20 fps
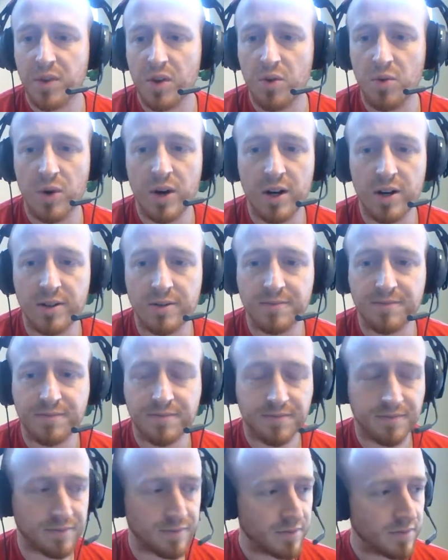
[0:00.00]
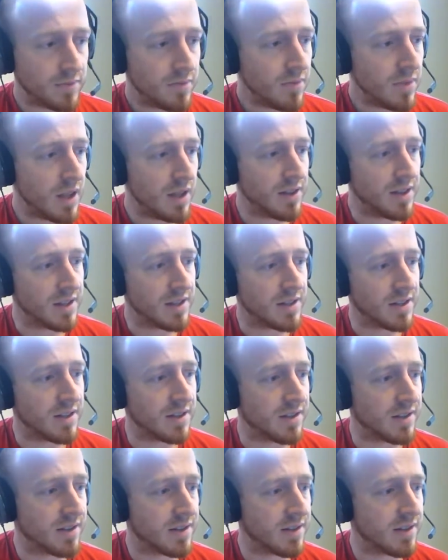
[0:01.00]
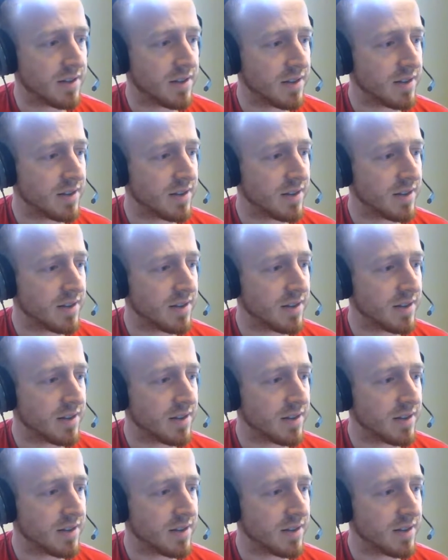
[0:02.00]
Well, this is